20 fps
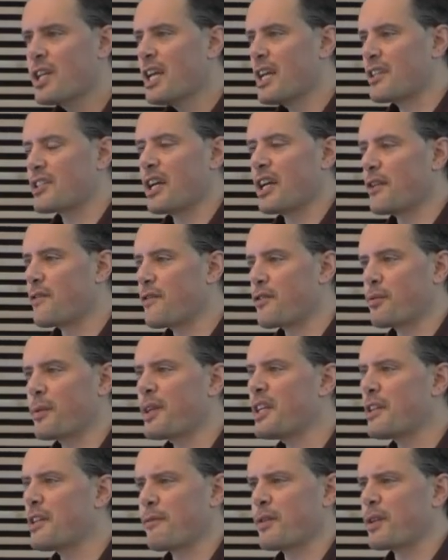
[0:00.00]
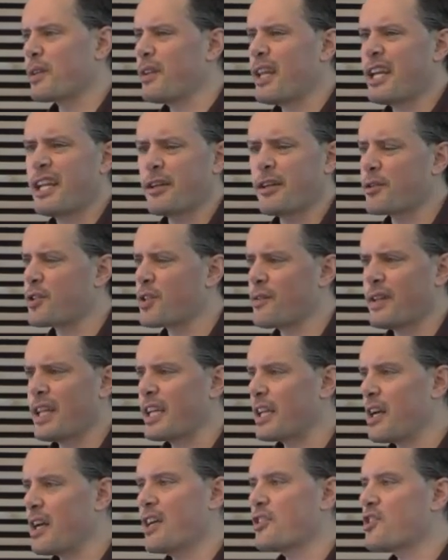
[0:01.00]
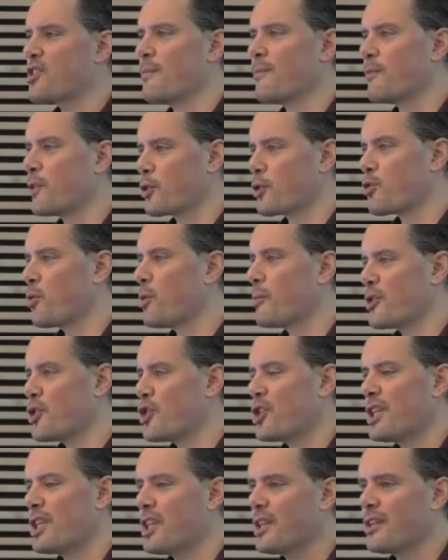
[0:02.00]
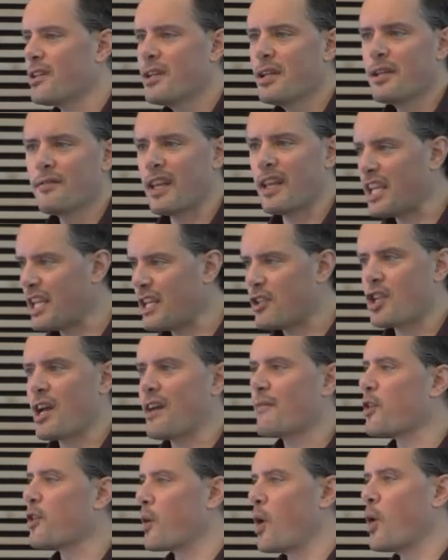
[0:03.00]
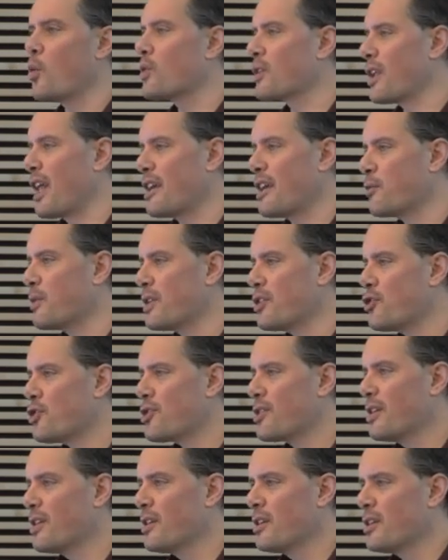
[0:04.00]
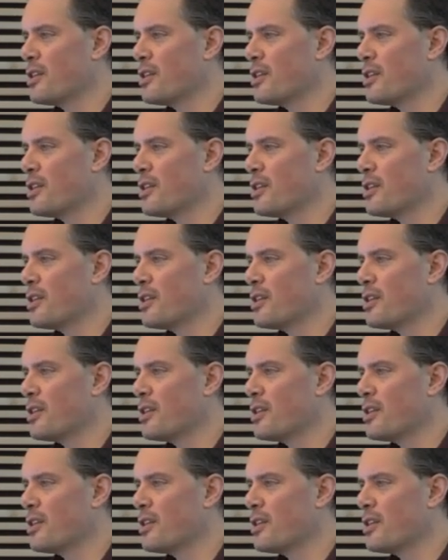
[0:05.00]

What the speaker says: as kind of 3 different layers of like custom virtual machine. They each have their own language.